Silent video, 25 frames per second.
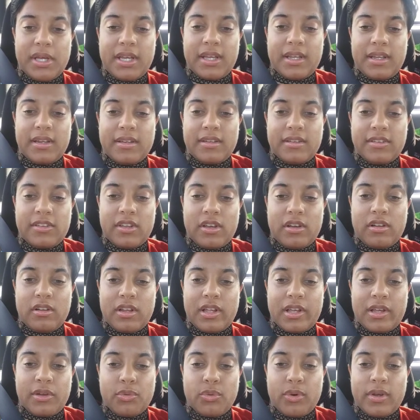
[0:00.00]
paid
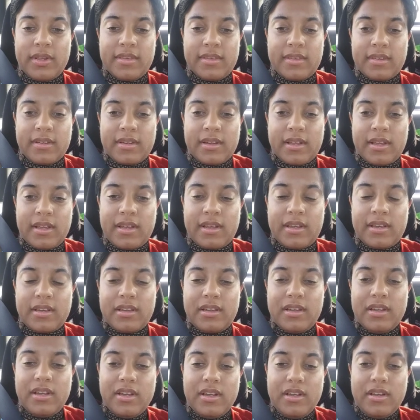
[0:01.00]
until like Wednesday.
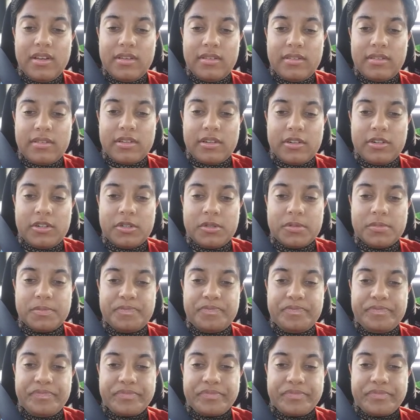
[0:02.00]
So,